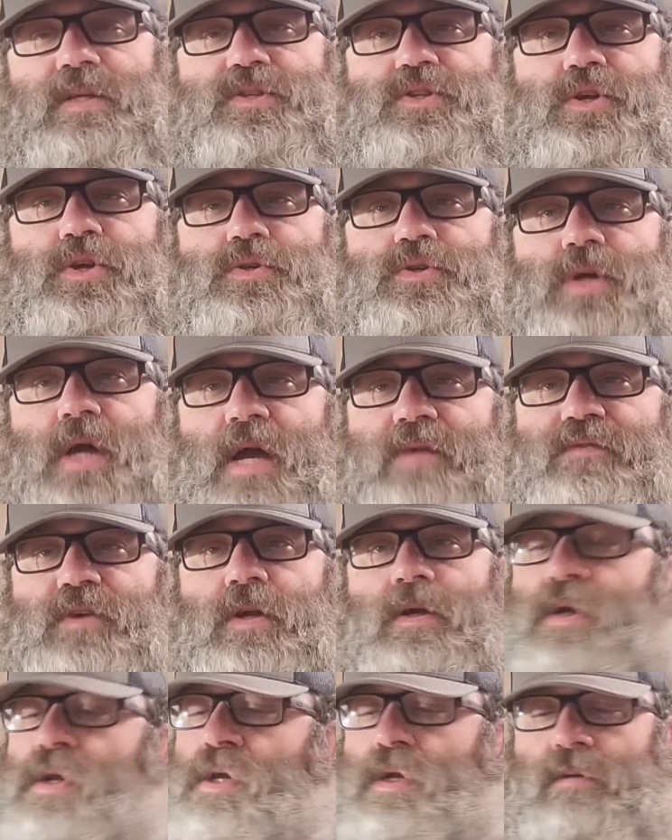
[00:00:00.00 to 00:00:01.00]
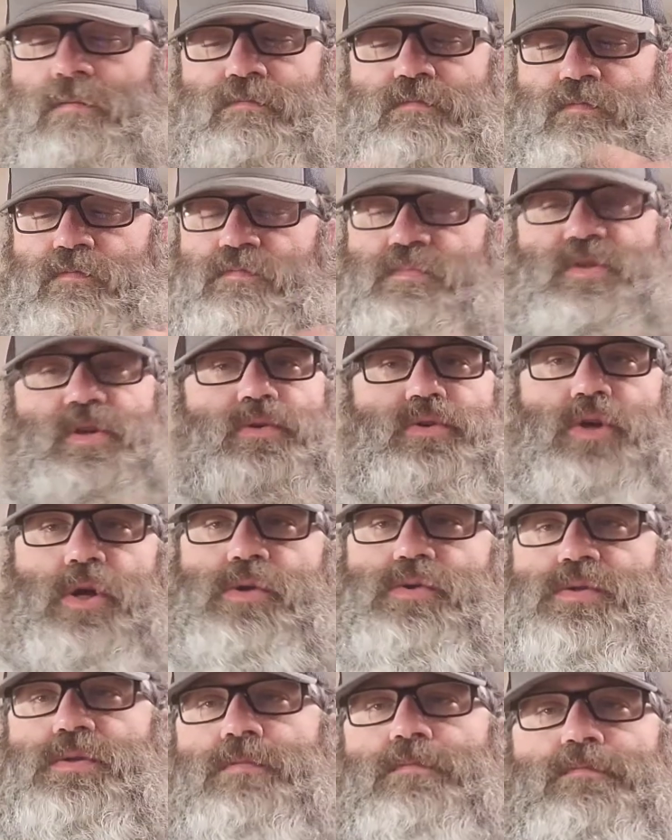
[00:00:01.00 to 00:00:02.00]
screwdriver, 2
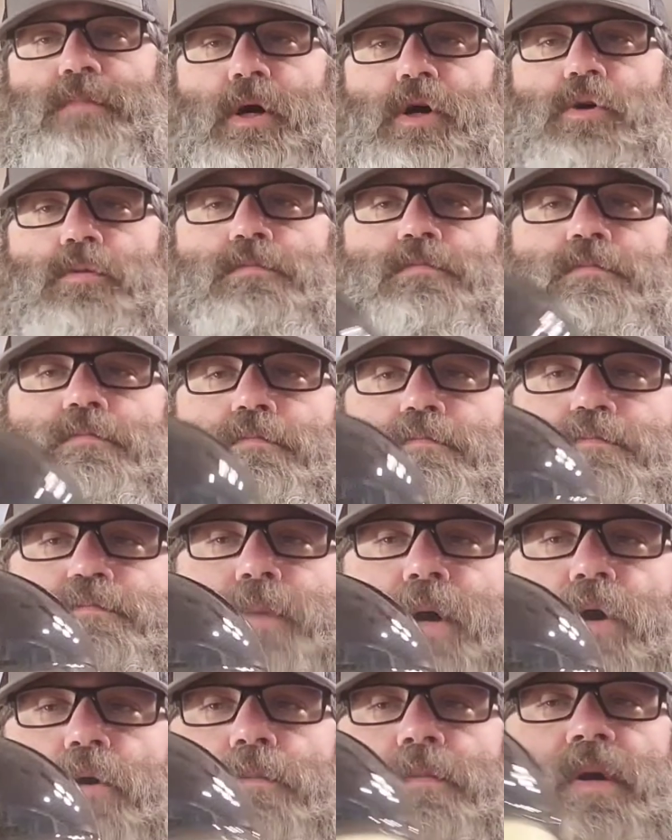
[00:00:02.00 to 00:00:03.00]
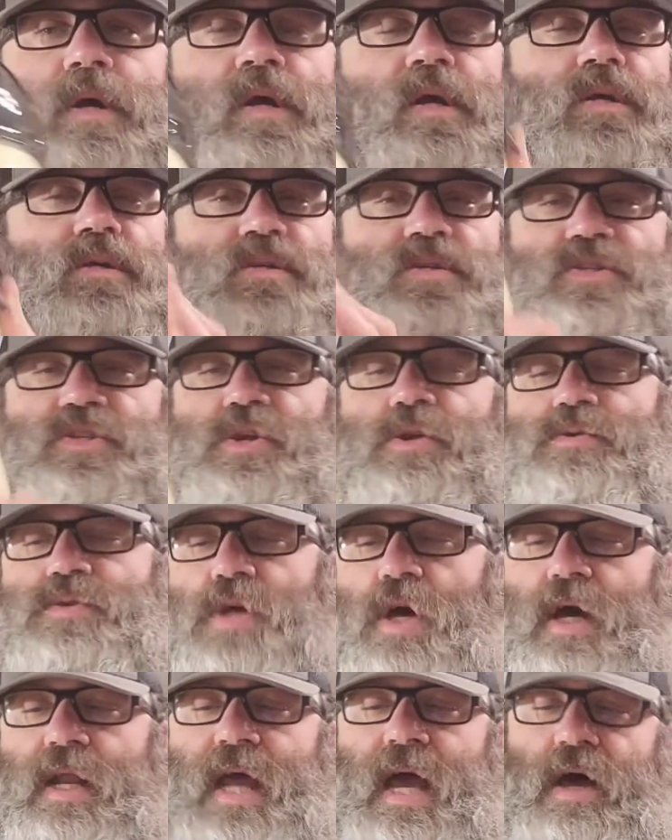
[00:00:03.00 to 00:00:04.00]
screws, boom, boom, screws
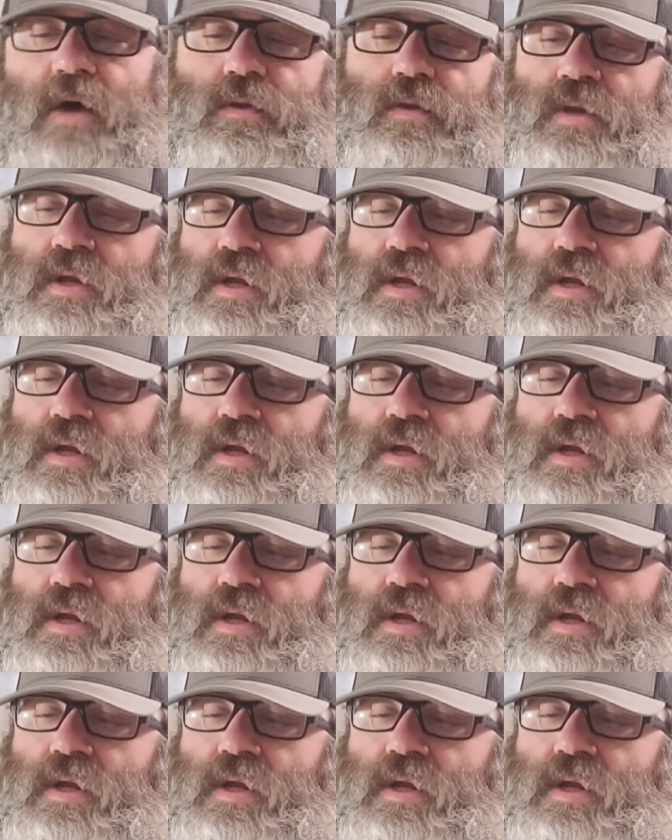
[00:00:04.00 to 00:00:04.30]
on out,